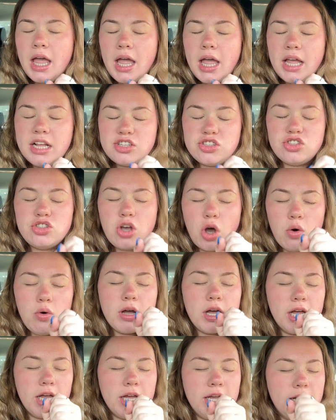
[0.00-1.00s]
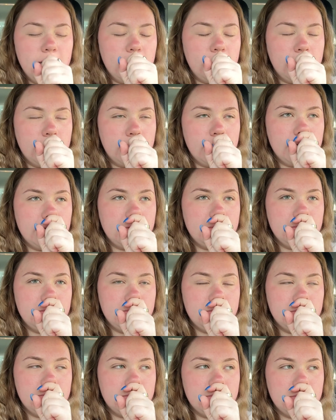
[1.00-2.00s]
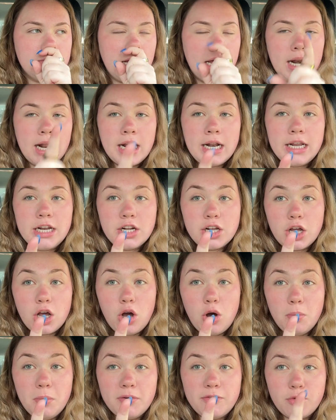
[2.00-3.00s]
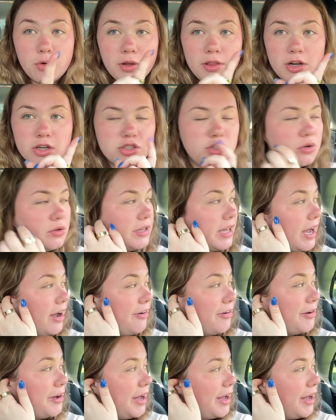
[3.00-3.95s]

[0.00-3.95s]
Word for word: It's so good. And I need to go before they're sold out.